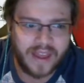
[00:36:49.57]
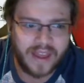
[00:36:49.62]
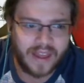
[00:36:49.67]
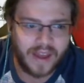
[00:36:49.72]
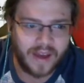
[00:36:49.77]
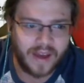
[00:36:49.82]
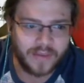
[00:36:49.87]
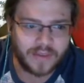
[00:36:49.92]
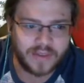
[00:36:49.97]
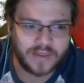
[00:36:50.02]

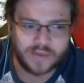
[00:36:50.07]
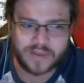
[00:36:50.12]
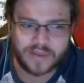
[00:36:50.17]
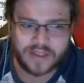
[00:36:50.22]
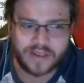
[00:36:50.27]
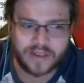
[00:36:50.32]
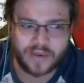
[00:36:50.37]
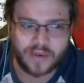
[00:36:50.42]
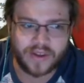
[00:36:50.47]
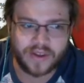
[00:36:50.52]
which is
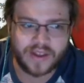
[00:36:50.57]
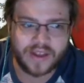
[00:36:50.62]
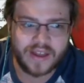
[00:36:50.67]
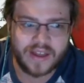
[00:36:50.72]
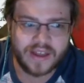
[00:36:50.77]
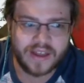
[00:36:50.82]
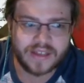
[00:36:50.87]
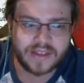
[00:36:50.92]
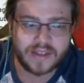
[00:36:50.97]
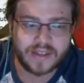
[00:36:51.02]
really annoying.
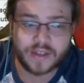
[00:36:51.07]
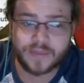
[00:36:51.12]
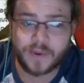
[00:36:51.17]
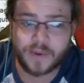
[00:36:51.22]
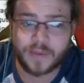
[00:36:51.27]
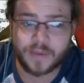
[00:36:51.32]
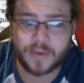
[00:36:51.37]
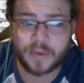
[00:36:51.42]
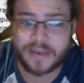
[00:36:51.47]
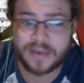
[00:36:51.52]
Sludge
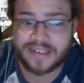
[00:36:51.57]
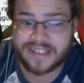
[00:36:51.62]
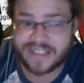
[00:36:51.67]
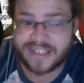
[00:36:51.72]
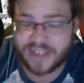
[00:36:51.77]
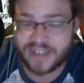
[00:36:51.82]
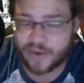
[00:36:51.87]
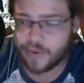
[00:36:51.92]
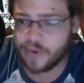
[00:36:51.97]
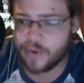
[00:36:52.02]
Bomb doing
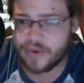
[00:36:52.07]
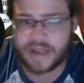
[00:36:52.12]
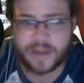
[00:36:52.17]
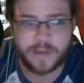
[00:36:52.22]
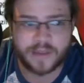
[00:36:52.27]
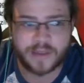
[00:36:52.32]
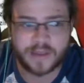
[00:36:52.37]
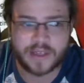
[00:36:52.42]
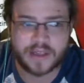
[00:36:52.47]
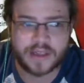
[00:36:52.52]
0
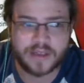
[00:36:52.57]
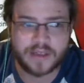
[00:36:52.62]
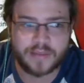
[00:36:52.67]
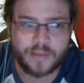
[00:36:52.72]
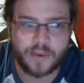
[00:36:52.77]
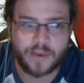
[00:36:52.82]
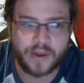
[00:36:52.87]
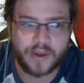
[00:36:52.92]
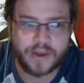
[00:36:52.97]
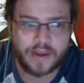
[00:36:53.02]
damage at this
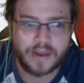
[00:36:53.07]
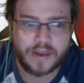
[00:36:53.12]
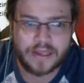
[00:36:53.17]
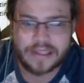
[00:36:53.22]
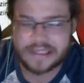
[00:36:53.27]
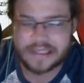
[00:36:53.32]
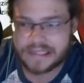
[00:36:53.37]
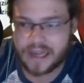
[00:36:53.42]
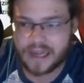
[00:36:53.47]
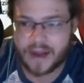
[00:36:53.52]
point.
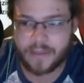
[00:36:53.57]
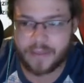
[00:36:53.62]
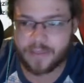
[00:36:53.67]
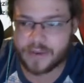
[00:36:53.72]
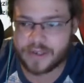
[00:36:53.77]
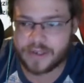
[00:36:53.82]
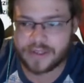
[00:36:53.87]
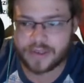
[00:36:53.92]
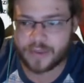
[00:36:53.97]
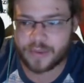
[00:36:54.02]
I'm
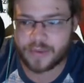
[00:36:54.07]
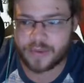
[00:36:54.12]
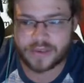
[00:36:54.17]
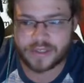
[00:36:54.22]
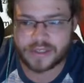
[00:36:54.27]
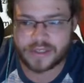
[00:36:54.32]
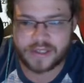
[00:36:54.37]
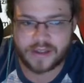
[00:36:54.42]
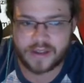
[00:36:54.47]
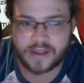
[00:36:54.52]
pretty sure we're
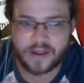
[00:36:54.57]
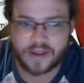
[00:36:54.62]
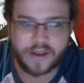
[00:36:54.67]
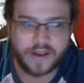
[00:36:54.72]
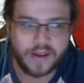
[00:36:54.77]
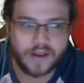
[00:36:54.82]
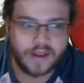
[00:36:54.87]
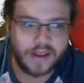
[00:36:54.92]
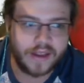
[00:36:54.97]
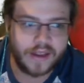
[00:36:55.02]
just in
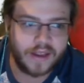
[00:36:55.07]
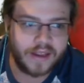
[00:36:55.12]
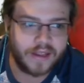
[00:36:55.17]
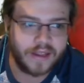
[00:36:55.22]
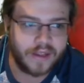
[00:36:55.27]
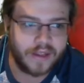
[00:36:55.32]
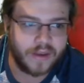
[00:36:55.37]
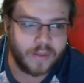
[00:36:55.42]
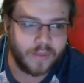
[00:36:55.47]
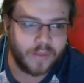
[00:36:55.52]

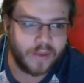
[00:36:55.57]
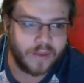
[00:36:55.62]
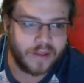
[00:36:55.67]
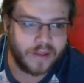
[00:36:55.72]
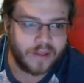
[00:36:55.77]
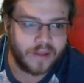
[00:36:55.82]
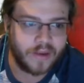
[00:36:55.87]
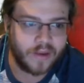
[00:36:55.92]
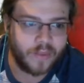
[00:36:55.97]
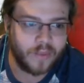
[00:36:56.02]

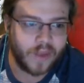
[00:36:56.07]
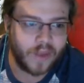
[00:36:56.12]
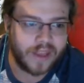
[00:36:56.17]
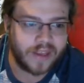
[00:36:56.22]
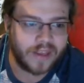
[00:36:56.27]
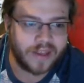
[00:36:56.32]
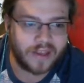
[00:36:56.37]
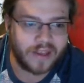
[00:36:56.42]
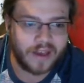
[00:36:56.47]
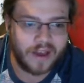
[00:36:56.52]
the
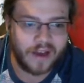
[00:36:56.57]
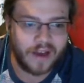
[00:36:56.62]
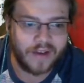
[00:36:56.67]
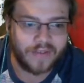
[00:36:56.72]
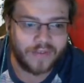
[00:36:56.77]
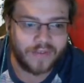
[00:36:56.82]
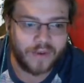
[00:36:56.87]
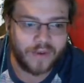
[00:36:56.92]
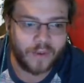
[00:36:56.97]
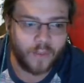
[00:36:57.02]
wake
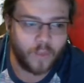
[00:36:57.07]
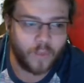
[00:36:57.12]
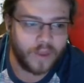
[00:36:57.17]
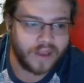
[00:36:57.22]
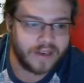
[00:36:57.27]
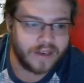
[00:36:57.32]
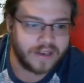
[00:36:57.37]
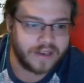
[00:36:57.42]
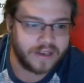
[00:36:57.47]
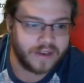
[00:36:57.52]
of a
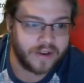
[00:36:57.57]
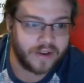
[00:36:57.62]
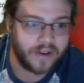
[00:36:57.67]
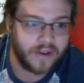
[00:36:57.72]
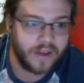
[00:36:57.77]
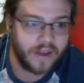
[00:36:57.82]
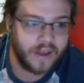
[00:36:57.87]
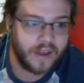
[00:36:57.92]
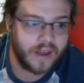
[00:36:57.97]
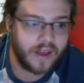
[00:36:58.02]
win here.
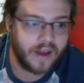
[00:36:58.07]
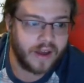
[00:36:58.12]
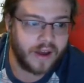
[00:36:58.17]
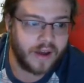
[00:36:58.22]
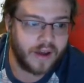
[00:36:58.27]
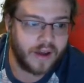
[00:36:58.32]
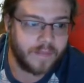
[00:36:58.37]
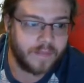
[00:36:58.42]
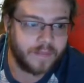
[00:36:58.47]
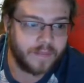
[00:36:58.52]

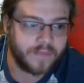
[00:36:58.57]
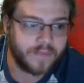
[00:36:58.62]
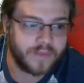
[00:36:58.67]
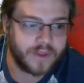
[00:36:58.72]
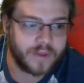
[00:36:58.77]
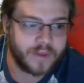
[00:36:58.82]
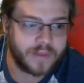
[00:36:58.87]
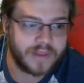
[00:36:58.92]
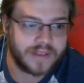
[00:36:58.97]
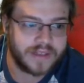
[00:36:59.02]

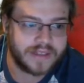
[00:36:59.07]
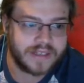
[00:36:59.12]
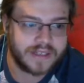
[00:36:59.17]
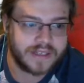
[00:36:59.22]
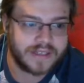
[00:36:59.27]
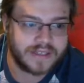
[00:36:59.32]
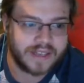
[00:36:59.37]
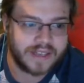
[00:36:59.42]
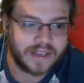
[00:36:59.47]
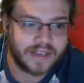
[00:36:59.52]
Flare Blitz, the
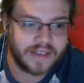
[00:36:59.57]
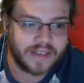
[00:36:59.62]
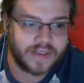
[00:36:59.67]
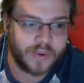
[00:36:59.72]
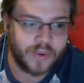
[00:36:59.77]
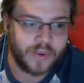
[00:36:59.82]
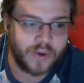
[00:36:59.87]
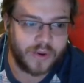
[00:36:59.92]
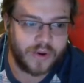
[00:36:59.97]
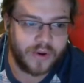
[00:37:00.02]

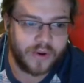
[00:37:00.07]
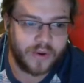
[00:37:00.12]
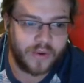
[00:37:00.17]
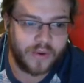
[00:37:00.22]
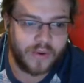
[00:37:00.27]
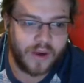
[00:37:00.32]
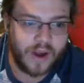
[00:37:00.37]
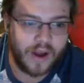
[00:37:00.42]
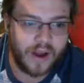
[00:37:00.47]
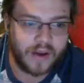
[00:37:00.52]
Executor.
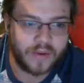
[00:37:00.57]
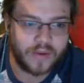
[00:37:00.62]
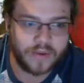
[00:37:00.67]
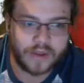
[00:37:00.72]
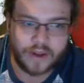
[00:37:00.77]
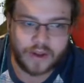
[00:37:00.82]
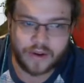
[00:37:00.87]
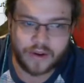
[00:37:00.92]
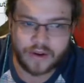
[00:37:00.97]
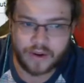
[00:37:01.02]
I don't
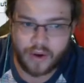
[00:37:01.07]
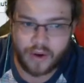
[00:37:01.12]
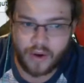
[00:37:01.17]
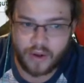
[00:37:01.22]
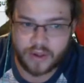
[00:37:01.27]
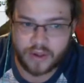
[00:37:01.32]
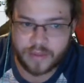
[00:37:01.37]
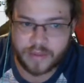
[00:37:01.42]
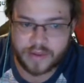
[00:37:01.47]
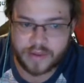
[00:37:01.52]
care at
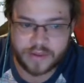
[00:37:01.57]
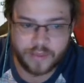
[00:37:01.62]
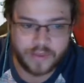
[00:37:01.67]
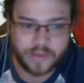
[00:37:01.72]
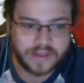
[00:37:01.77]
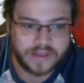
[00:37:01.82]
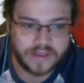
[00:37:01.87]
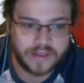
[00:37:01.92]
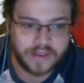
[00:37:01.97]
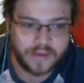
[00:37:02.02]
all about the
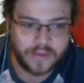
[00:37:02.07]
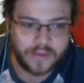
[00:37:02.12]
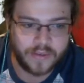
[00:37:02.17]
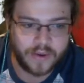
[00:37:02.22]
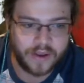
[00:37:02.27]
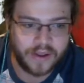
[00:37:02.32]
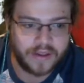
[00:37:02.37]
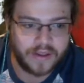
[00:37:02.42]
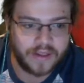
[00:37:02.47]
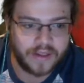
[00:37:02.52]
Weezing,
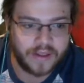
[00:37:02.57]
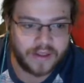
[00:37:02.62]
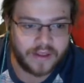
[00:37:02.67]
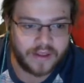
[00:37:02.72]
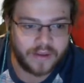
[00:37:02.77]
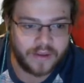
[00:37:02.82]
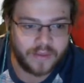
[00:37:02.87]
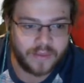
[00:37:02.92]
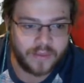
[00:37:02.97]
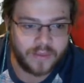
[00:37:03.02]
right? Like,
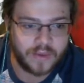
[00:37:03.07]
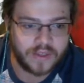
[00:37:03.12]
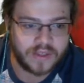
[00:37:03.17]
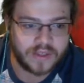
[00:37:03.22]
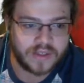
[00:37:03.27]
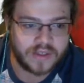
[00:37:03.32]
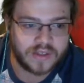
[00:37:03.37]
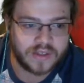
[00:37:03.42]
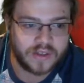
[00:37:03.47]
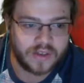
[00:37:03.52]
we'll
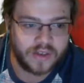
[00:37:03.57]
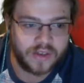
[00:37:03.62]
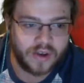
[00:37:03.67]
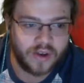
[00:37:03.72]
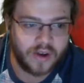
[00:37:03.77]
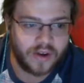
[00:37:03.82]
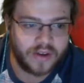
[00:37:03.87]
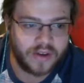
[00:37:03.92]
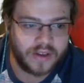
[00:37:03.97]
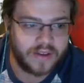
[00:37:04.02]
just yawn it